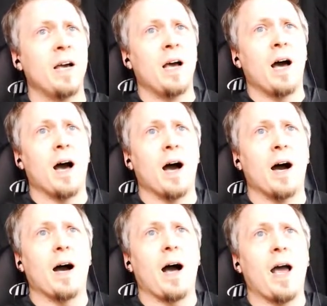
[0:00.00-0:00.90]

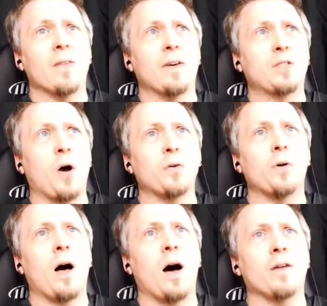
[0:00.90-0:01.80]
Uh, I have a total
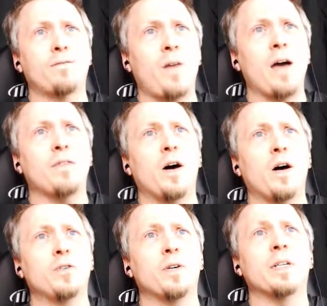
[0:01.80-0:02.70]
of
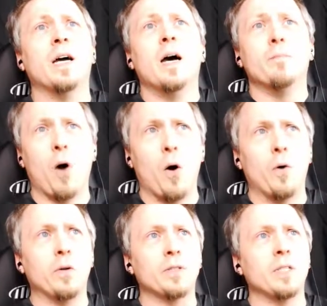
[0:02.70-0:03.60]
500
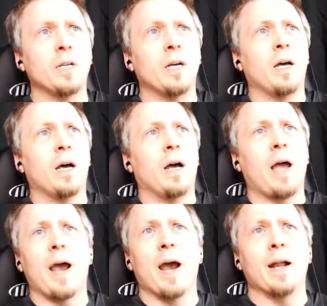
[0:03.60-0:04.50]
poles
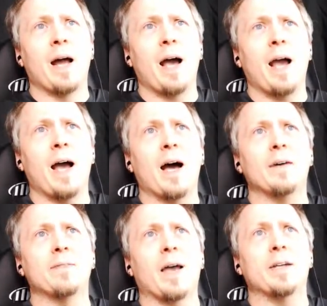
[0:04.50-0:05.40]
and I
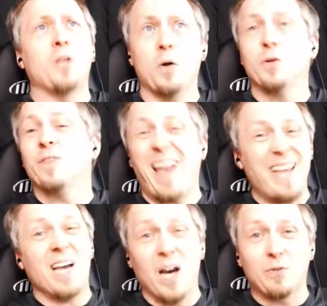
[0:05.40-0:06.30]
have a total of
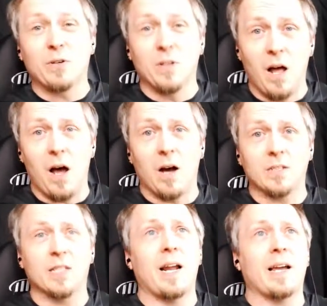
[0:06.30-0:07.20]
800 logs that I can